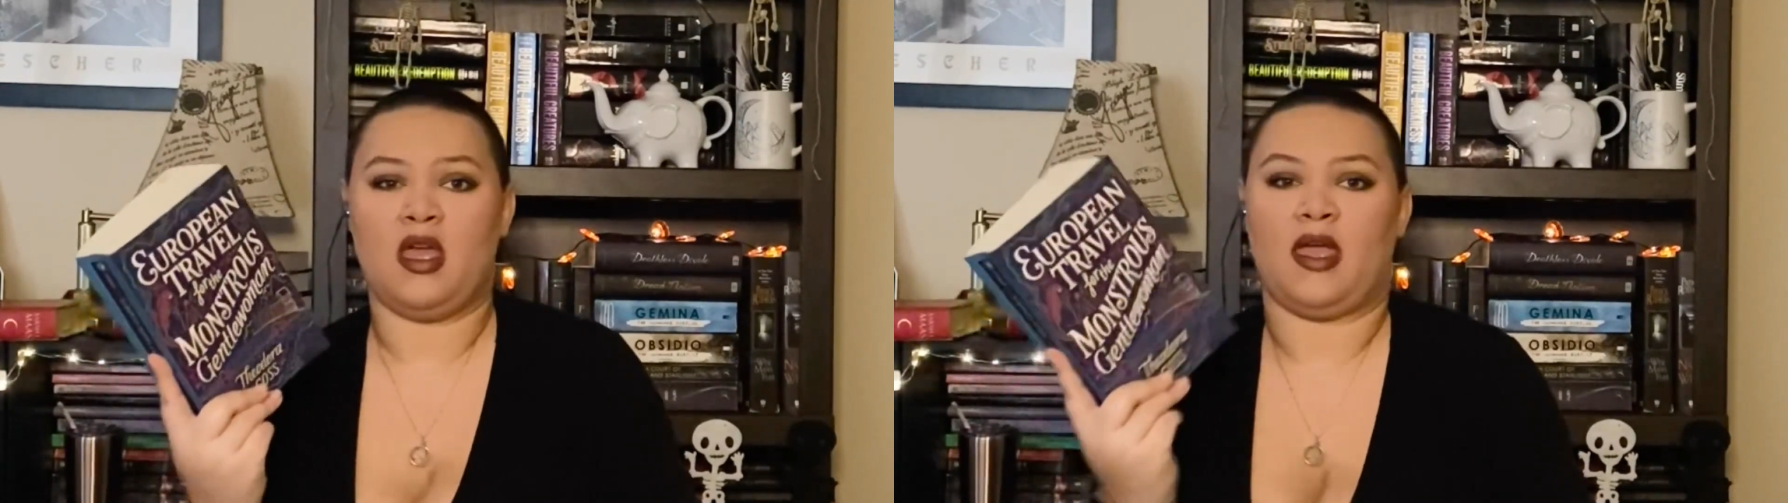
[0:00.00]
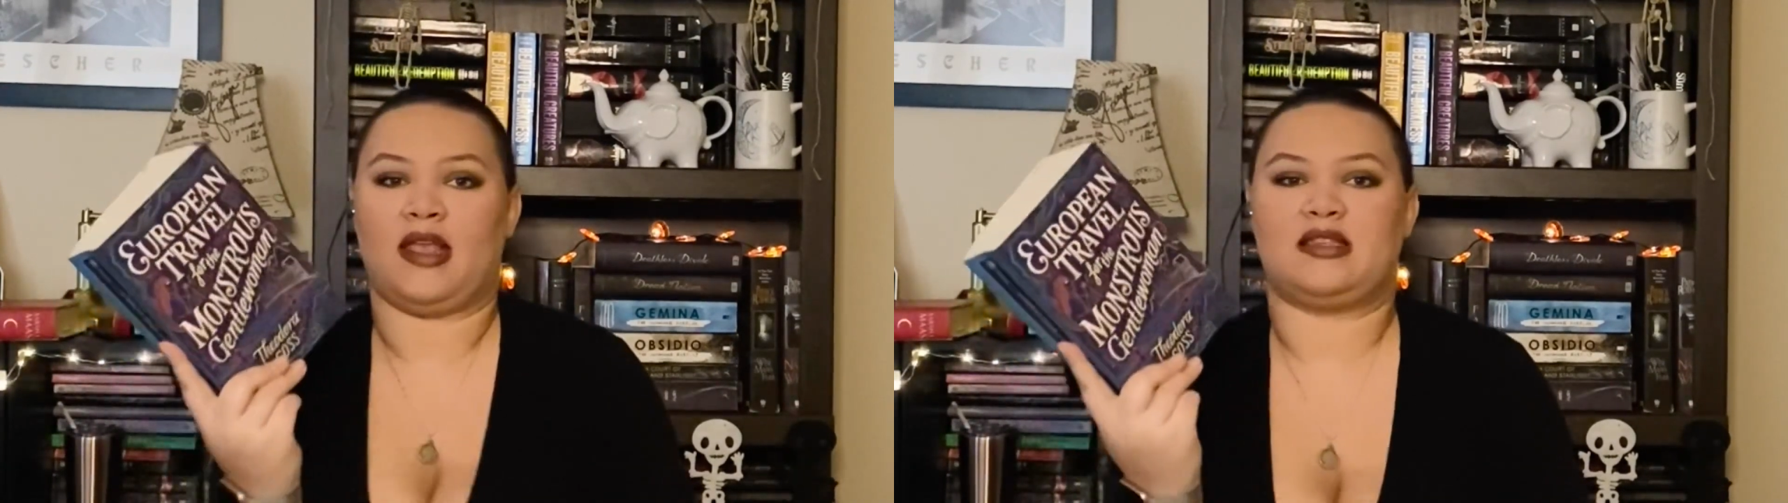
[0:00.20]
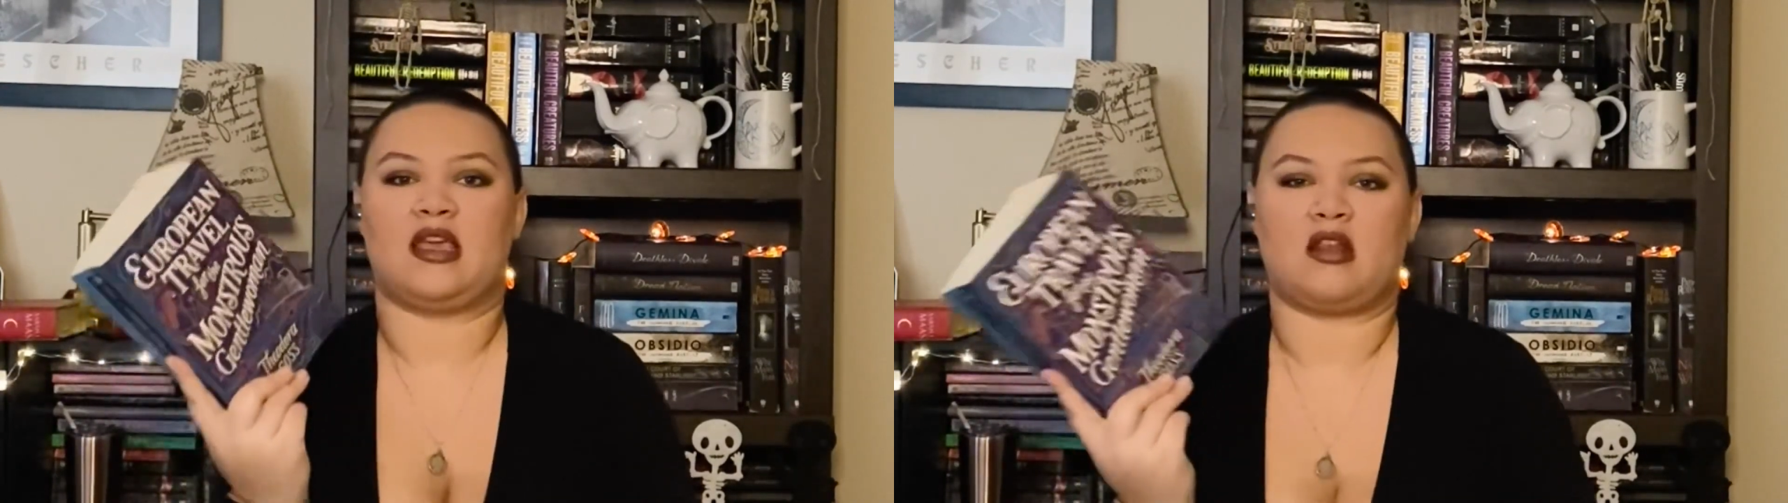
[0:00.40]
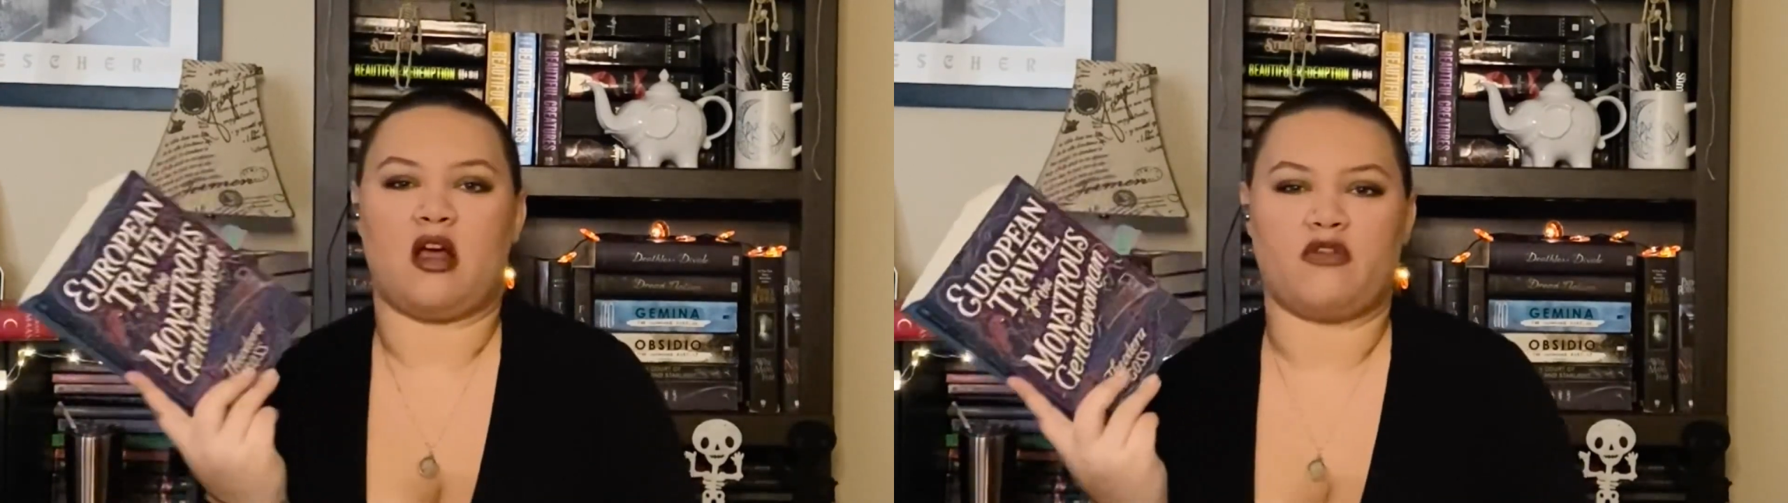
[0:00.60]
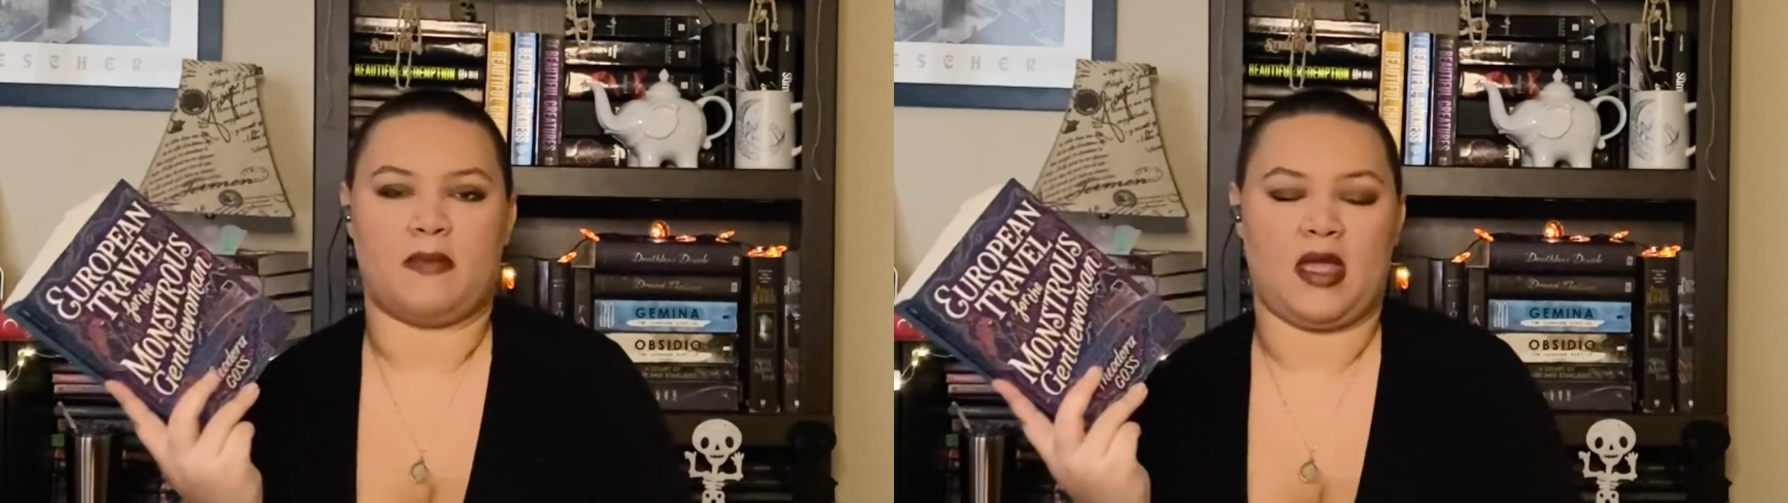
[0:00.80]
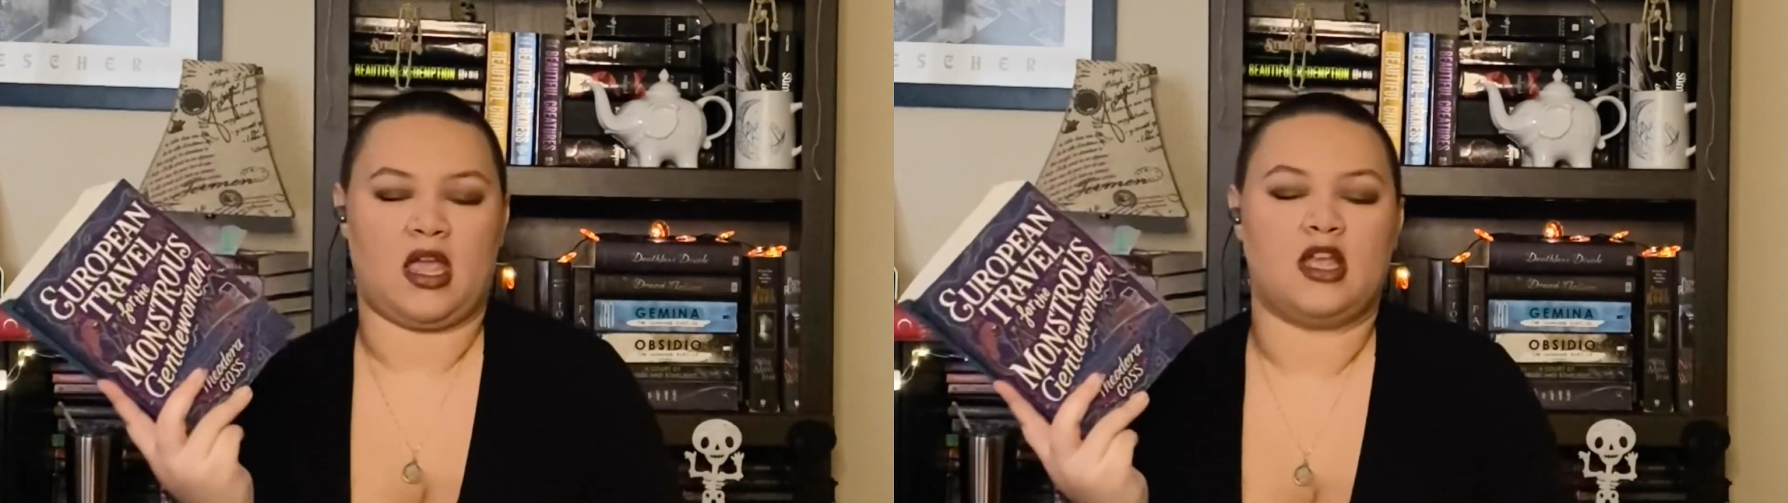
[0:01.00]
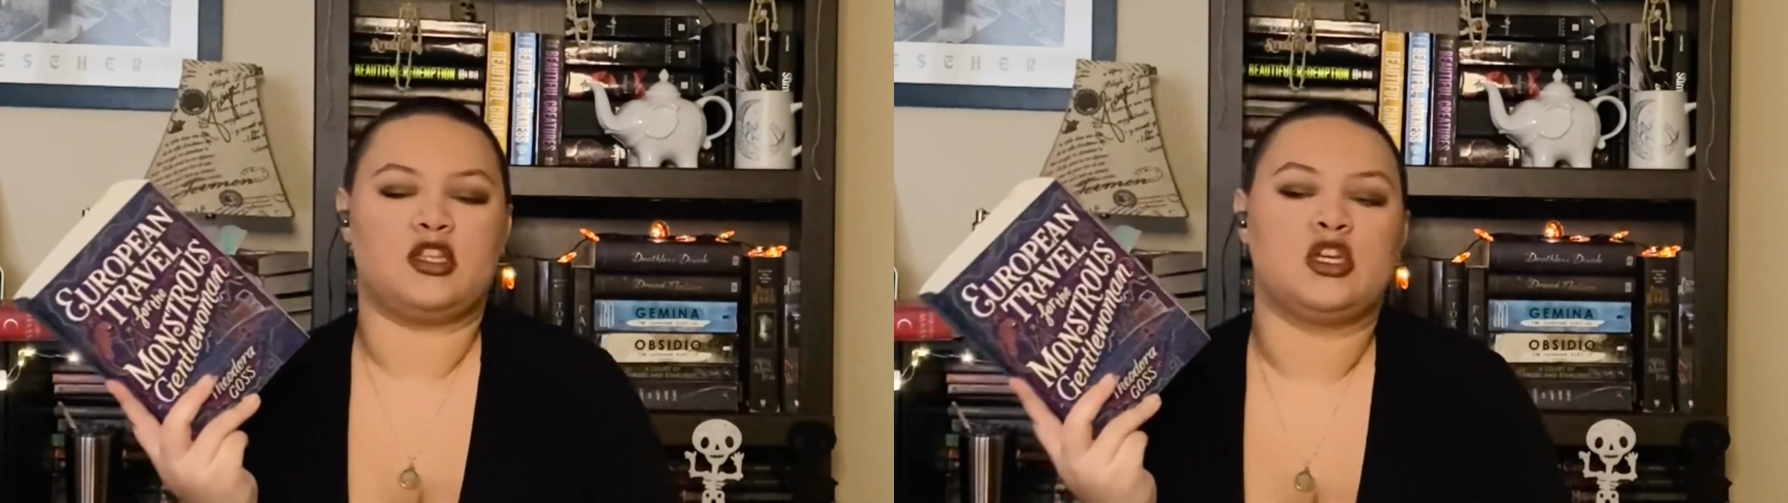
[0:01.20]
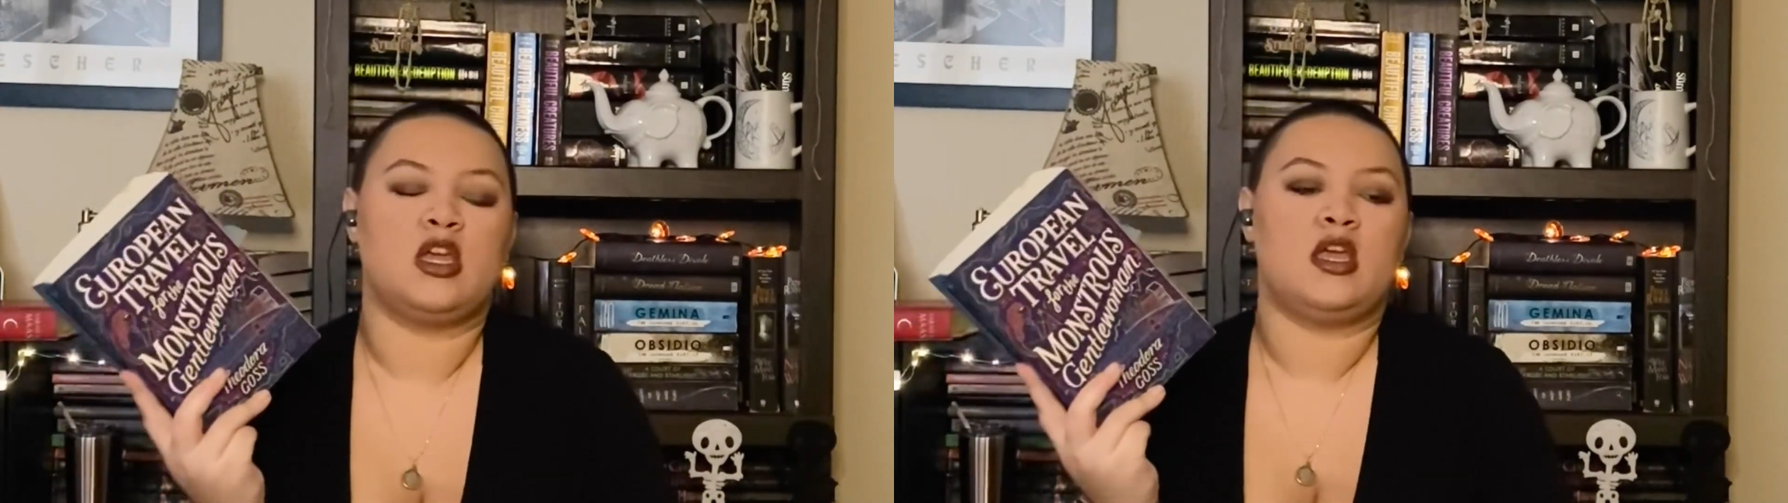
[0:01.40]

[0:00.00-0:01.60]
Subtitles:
and stand off the page